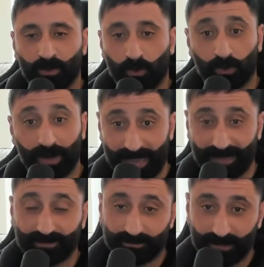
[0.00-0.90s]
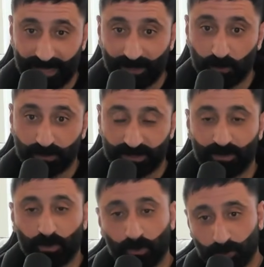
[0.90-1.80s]
or at
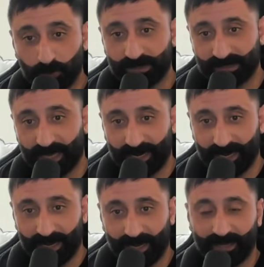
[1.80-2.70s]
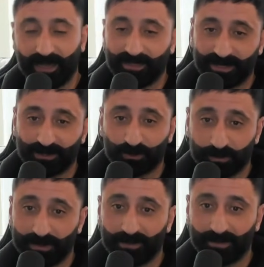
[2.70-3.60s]
heyhuzi or huzi.ai. I think I just
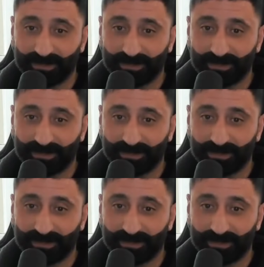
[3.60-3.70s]
repeated